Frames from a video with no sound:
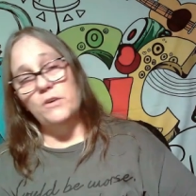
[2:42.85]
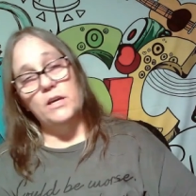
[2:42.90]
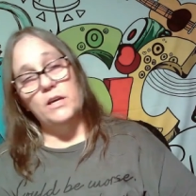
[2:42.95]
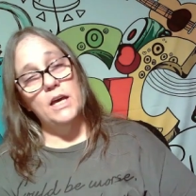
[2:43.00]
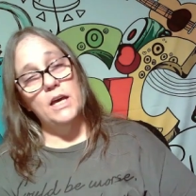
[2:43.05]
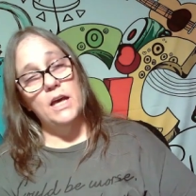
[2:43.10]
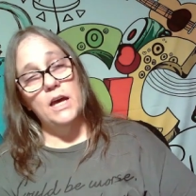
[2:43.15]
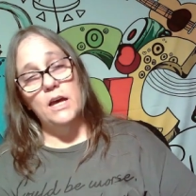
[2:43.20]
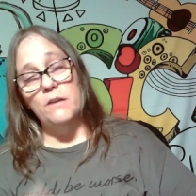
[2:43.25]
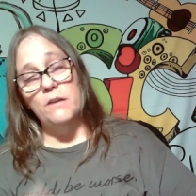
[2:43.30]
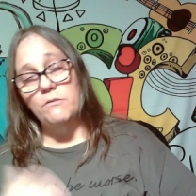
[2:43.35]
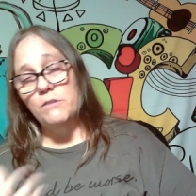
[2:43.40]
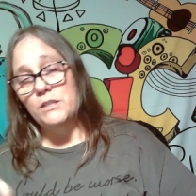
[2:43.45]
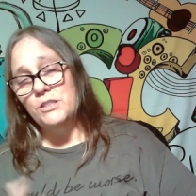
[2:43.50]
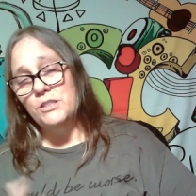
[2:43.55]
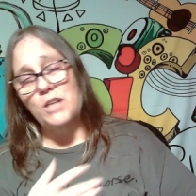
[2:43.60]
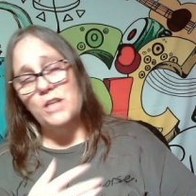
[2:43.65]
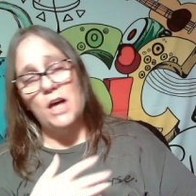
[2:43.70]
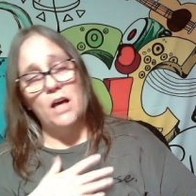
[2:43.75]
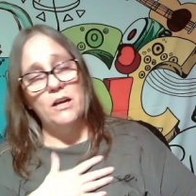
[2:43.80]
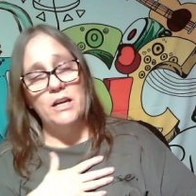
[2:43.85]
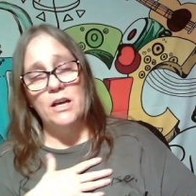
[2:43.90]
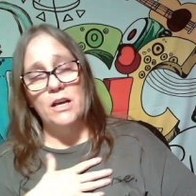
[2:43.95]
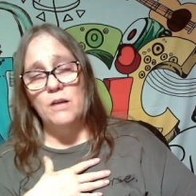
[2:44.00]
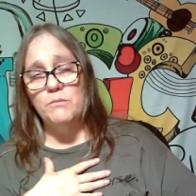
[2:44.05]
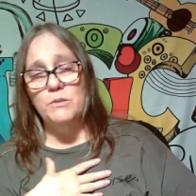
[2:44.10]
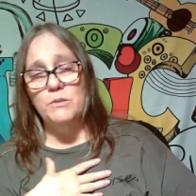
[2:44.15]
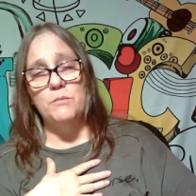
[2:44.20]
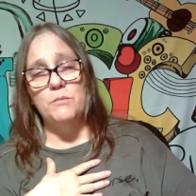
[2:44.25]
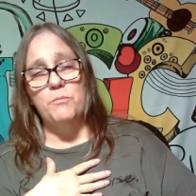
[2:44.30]
You can reach out,
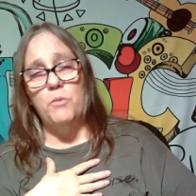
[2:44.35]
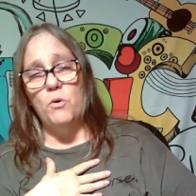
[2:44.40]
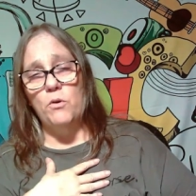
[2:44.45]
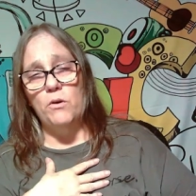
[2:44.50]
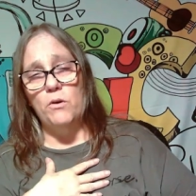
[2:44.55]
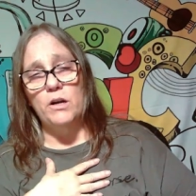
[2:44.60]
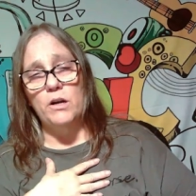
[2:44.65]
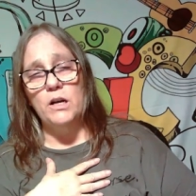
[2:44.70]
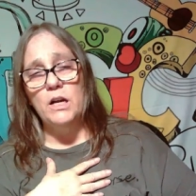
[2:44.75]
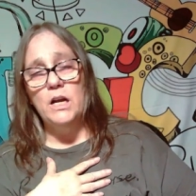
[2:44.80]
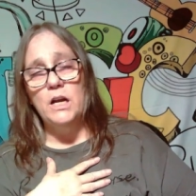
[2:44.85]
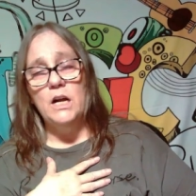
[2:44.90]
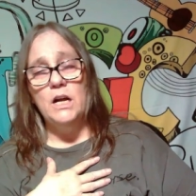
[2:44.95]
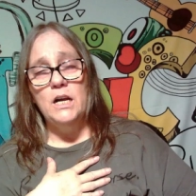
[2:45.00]
help support.